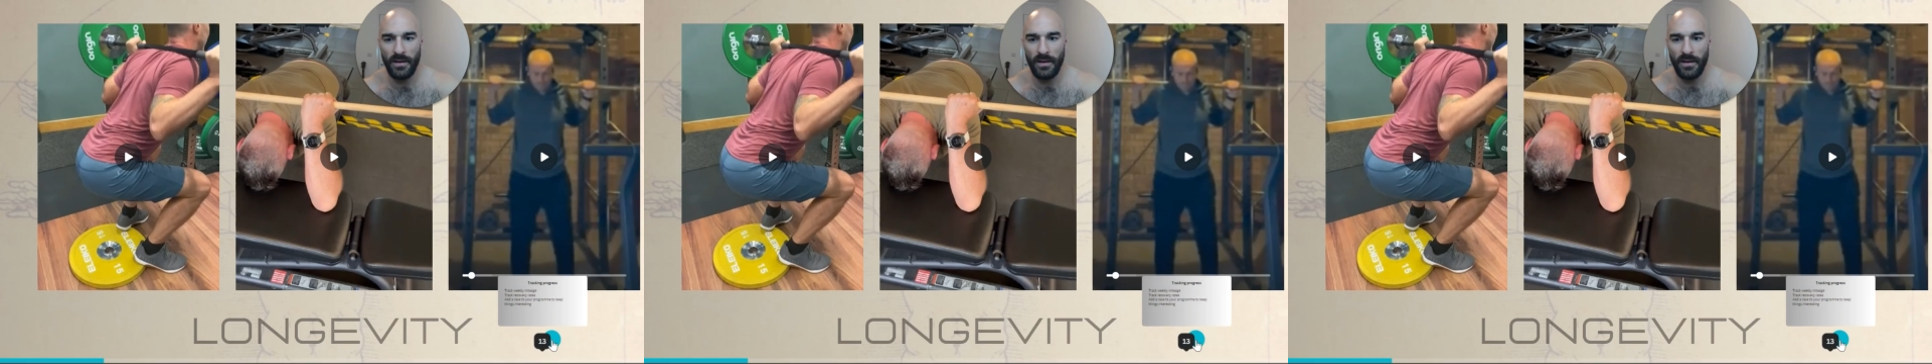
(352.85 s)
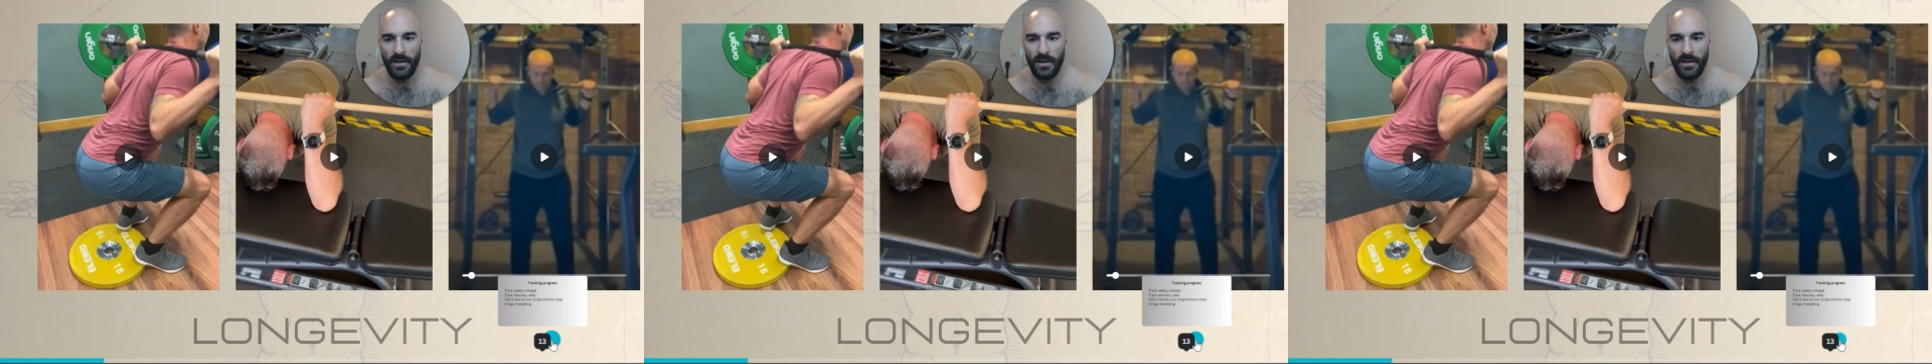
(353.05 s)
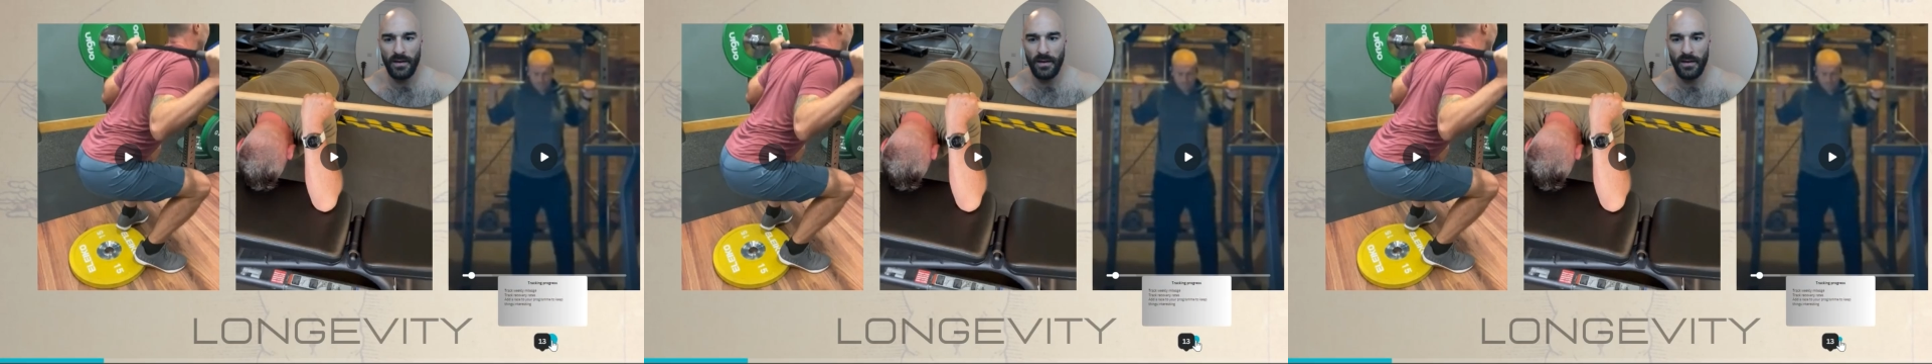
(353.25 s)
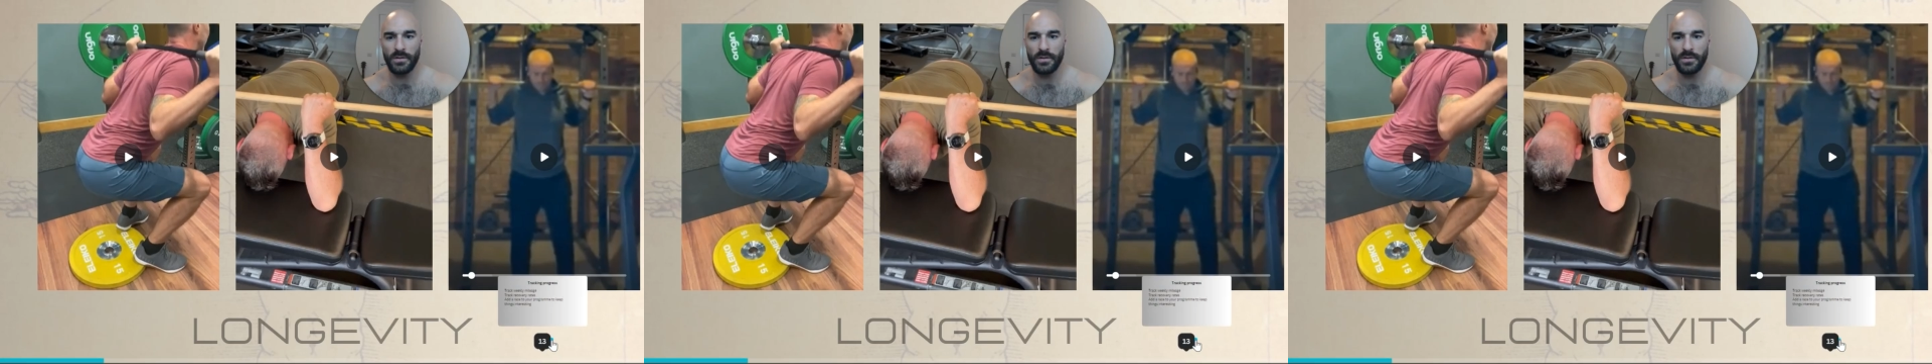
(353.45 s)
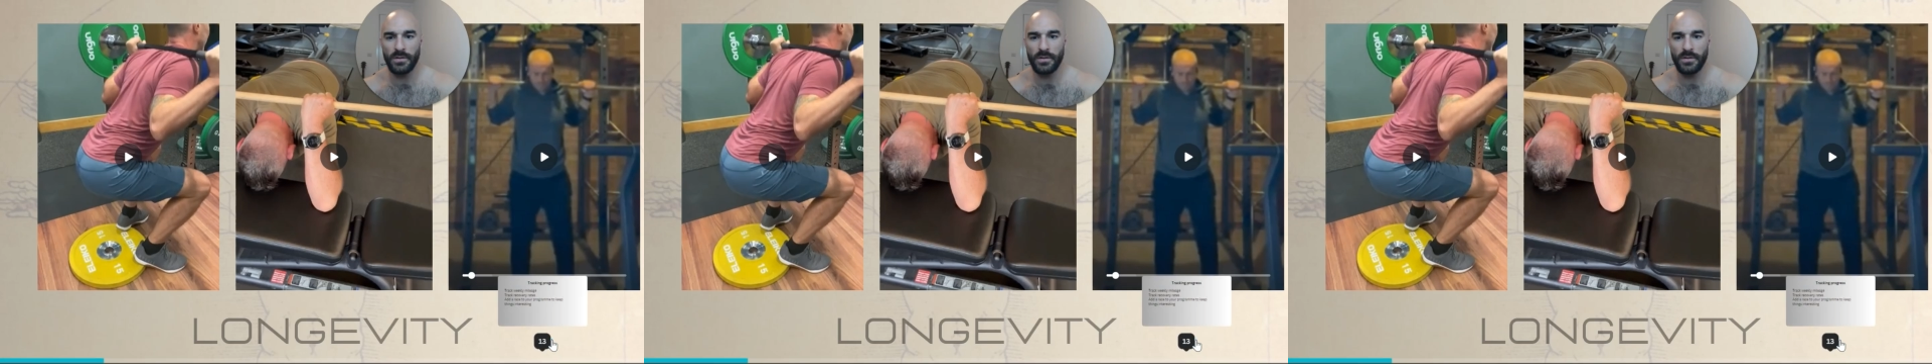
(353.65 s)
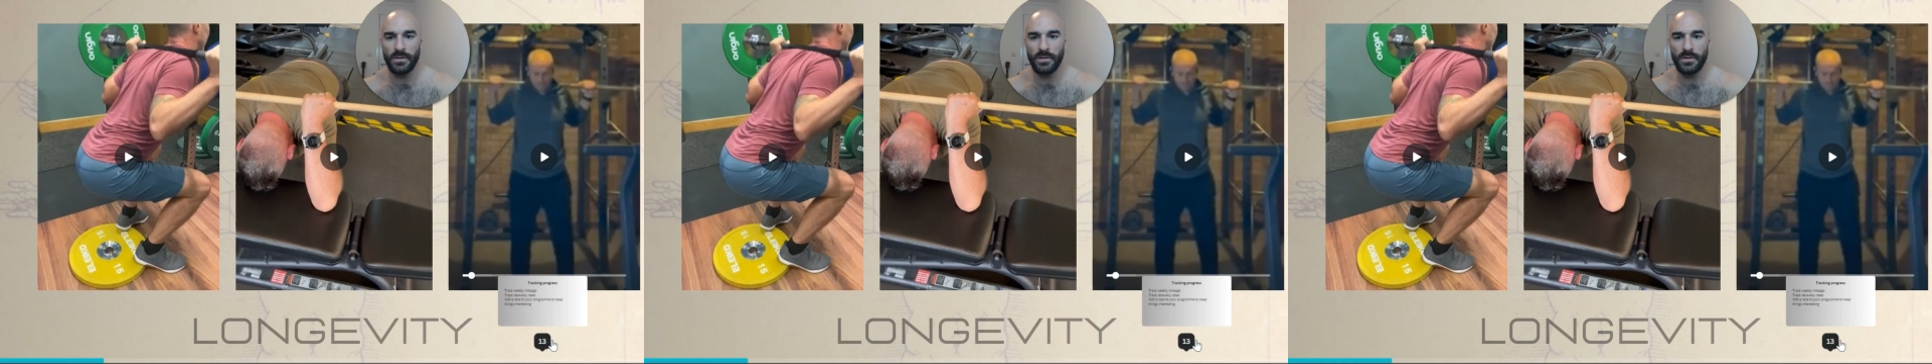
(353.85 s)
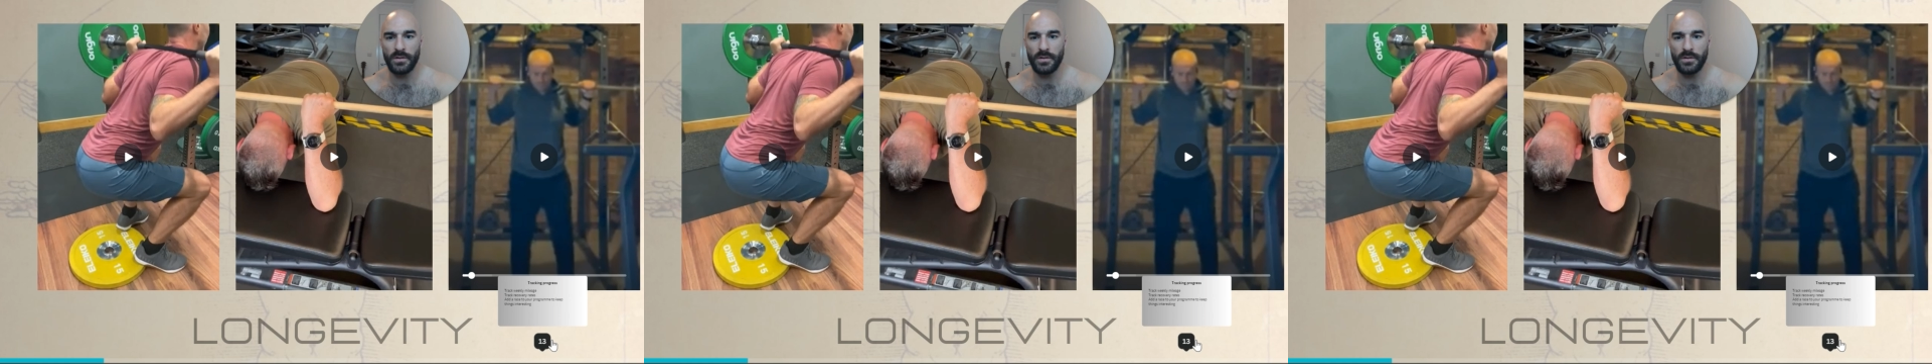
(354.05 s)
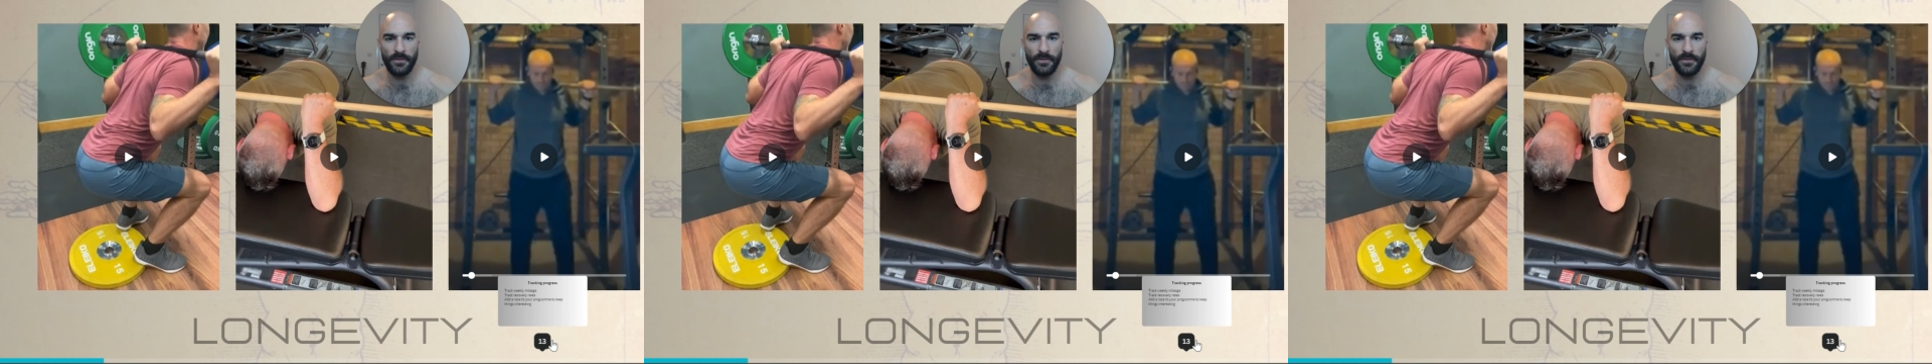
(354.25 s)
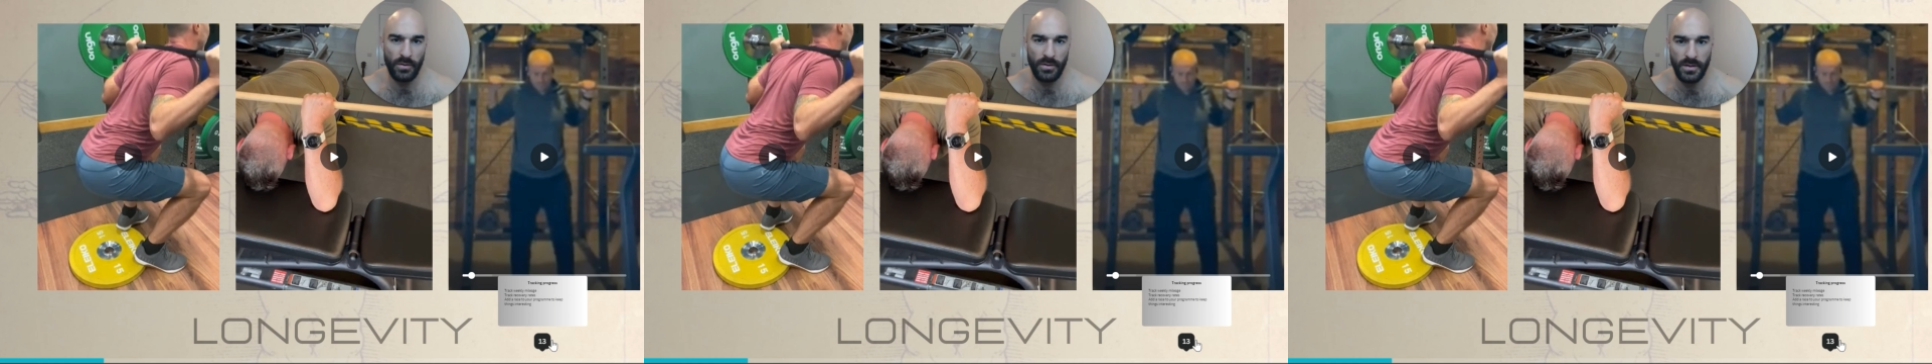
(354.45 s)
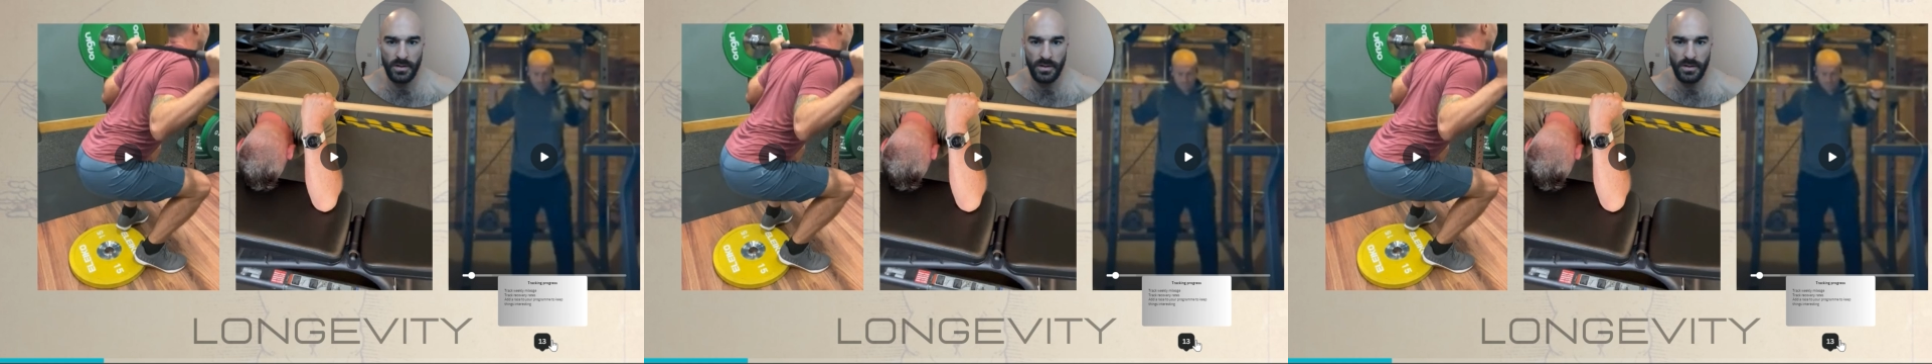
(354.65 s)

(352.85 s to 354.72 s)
it's a laser-focused online coaching